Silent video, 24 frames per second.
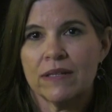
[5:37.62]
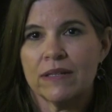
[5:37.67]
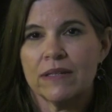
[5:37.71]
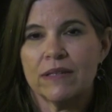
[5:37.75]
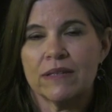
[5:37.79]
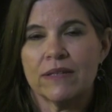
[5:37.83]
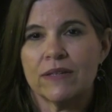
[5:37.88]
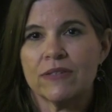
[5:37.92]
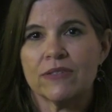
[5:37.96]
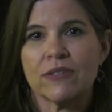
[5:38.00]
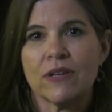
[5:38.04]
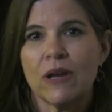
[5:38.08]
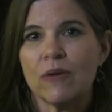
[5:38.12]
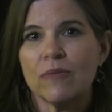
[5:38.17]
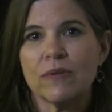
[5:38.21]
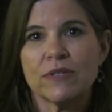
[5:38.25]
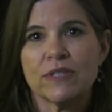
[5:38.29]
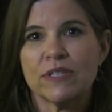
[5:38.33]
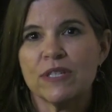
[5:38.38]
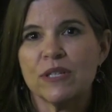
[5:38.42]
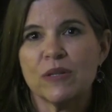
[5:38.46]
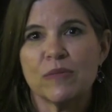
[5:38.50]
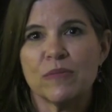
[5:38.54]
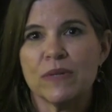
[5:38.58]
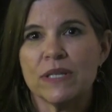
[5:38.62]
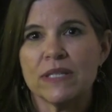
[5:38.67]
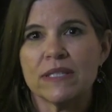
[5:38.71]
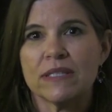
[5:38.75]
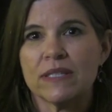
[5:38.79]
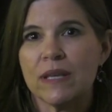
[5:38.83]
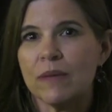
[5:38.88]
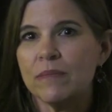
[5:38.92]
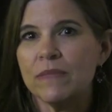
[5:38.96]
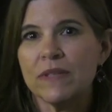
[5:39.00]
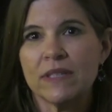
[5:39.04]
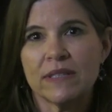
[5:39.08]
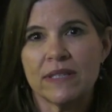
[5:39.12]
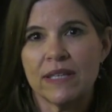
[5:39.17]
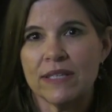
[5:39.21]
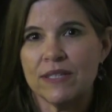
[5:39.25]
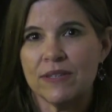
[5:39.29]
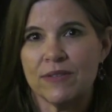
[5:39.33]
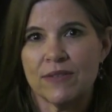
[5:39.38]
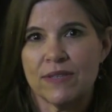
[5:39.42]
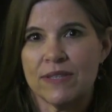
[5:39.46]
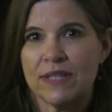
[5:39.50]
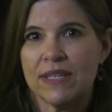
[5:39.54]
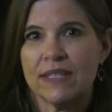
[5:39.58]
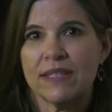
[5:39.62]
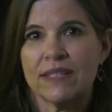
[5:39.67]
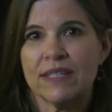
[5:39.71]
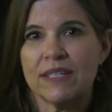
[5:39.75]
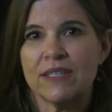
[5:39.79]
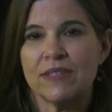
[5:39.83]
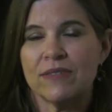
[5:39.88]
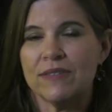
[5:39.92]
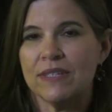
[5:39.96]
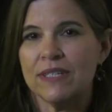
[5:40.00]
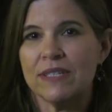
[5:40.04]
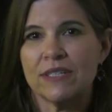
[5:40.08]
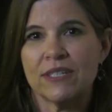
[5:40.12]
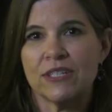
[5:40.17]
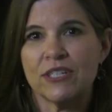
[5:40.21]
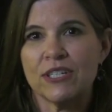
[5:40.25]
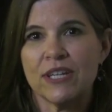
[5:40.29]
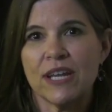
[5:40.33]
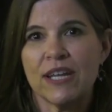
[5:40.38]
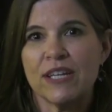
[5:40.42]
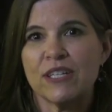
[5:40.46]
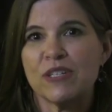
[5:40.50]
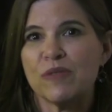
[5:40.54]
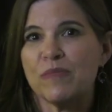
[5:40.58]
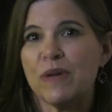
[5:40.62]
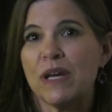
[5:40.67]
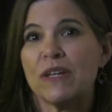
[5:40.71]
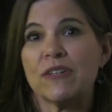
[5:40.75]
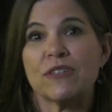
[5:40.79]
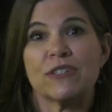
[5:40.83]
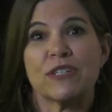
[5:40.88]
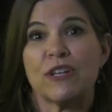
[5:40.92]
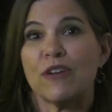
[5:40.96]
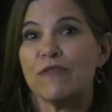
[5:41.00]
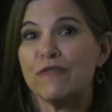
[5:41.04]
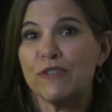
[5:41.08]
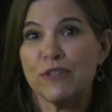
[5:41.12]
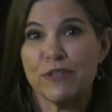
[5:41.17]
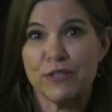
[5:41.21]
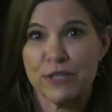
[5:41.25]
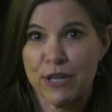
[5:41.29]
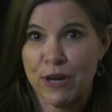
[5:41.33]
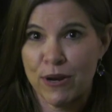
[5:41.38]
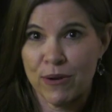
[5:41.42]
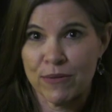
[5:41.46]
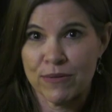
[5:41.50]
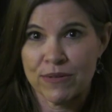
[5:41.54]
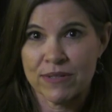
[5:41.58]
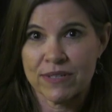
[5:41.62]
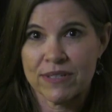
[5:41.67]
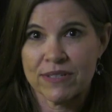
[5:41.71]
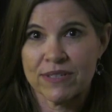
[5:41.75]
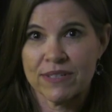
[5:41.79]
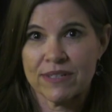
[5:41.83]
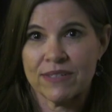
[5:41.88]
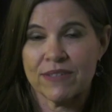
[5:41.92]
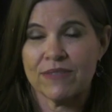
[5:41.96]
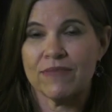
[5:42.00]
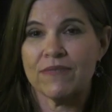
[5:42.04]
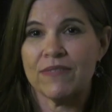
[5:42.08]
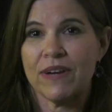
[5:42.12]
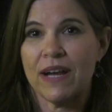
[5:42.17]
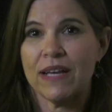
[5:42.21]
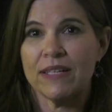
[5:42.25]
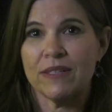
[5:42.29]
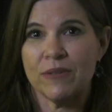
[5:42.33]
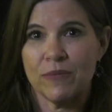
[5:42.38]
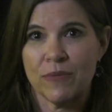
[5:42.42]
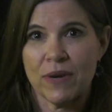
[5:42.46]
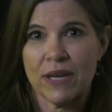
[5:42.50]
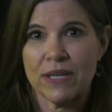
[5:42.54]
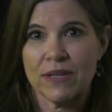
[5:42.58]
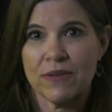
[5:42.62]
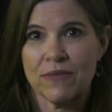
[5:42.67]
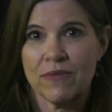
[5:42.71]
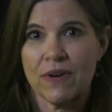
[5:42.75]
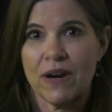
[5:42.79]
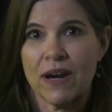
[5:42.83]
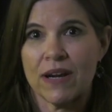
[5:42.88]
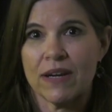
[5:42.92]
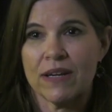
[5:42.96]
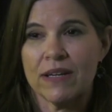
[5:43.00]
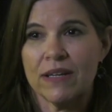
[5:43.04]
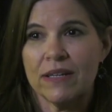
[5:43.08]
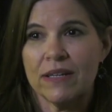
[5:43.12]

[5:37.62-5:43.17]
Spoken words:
There's always going to be something that you think that you need to change about yourself. You don't. You're fine the way you are.